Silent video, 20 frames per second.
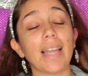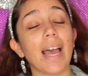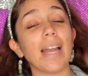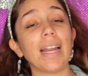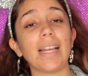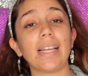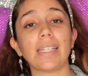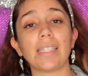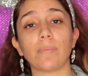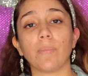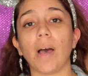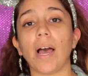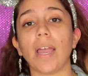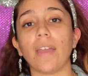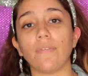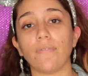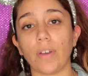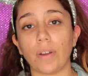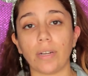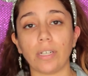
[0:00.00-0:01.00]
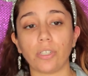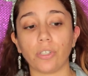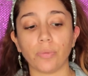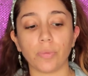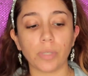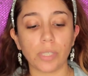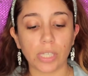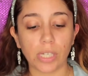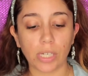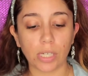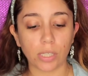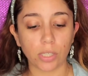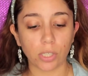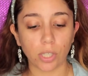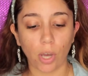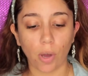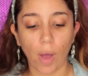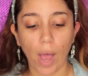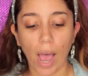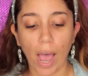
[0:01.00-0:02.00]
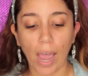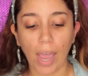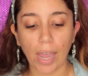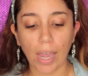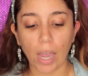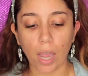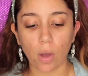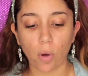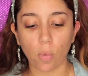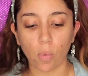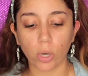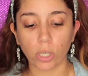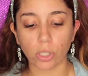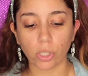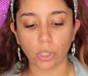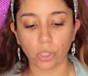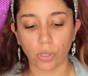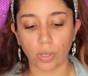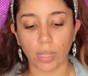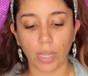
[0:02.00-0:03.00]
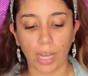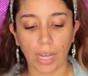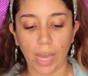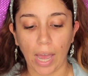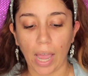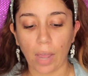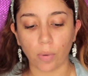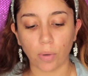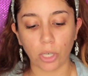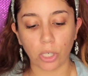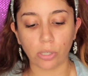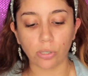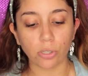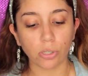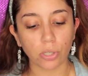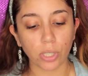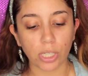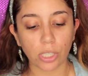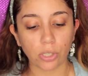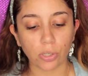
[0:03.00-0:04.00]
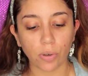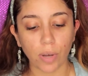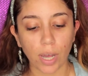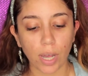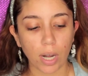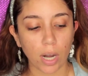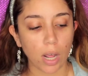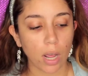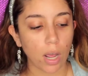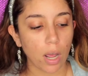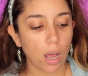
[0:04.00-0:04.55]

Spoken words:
That is my foundation routine, so I want to do it like I would usually do it.